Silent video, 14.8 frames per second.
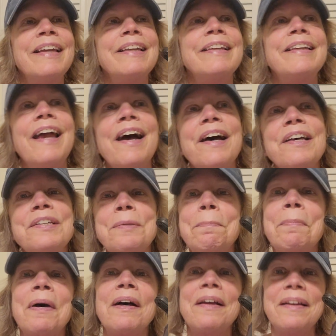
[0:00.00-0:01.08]
Yes,
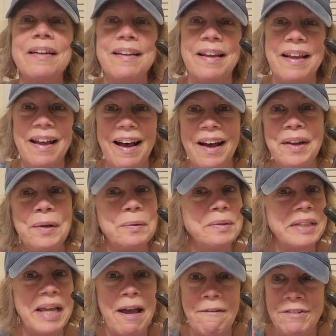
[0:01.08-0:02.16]
but I
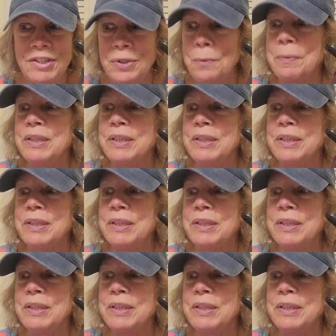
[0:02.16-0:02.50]
only have so